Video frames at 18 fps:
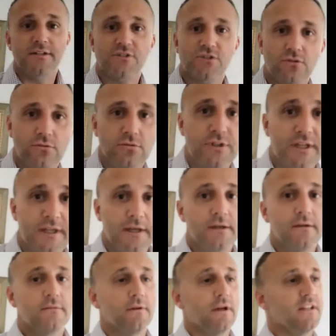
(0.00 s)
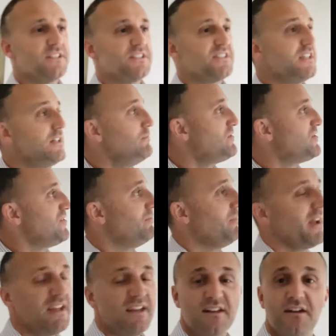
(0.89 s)
installed here, it seems to
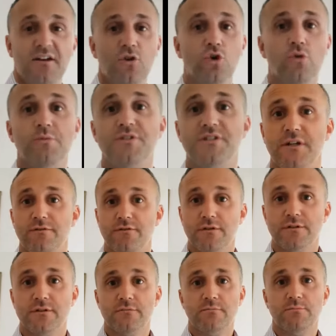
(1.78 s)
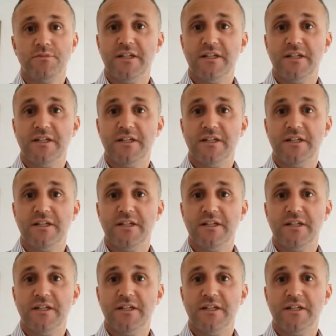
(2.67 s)
make an enormous difference.